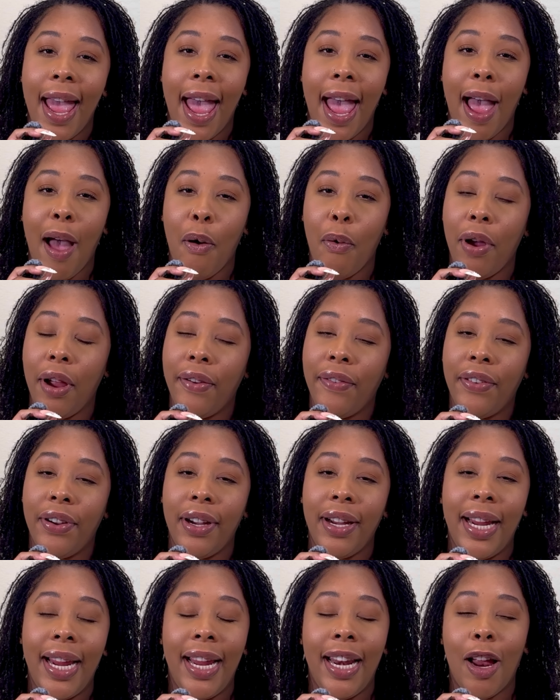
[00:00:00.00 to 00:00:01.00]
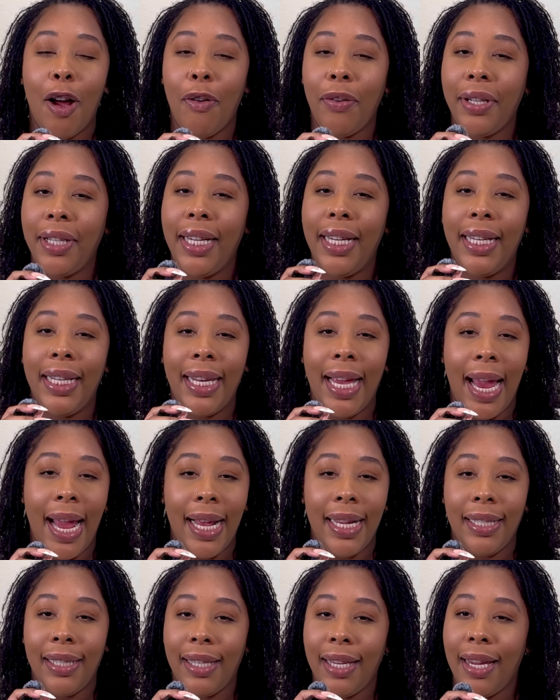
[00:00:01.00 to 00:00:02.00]
However, it only
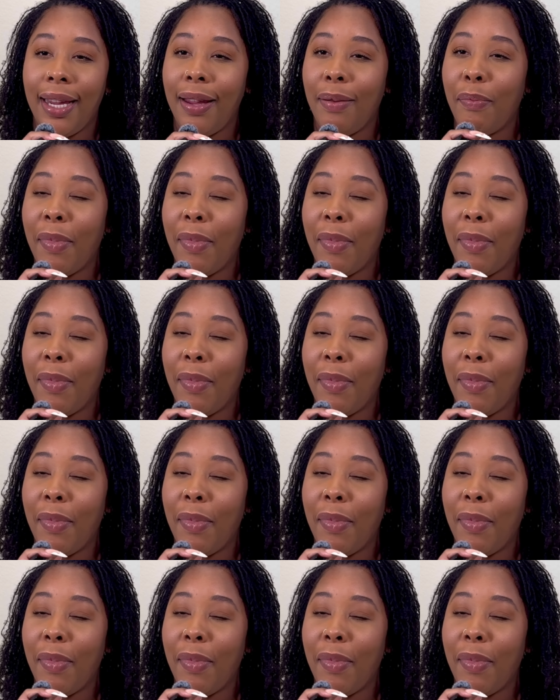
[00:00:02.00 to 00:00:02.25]
lasted